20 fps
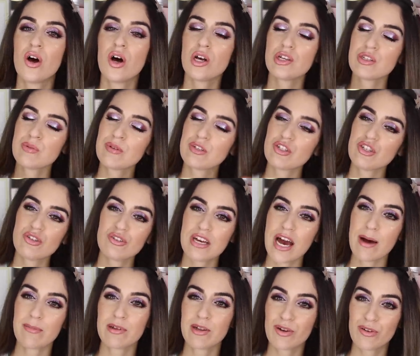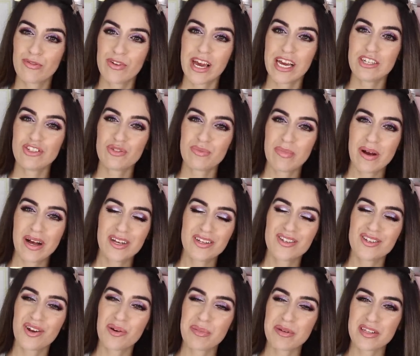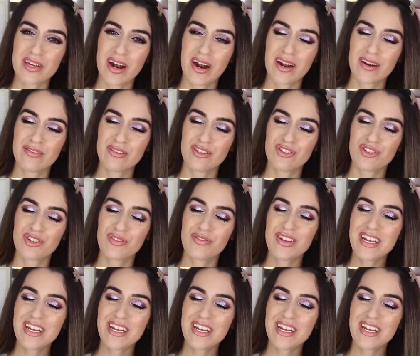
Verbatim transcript: Also make sure you tap that notification bell so you don't miss out on future